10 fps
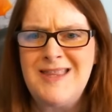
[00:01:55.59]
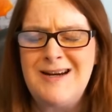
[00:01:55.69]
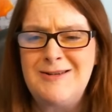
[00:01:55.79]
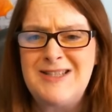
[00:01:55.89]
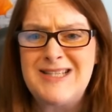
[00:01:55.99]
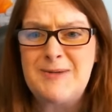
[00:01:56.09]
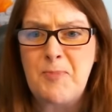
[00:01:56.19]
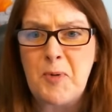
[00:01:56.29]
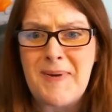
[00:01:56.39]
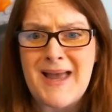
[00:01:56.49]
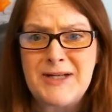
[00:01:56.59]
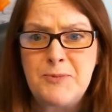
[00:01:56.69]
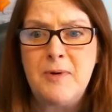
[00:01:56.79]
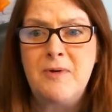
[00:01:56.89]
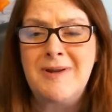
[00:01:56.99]
there is this
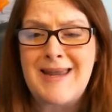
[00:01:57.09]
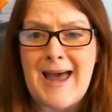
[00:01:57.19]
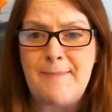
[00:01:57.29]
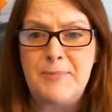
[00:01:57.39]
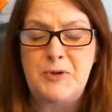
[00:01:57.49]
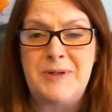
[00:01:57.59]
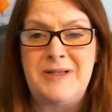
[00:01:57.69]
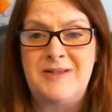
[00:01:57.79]
perpetual gap between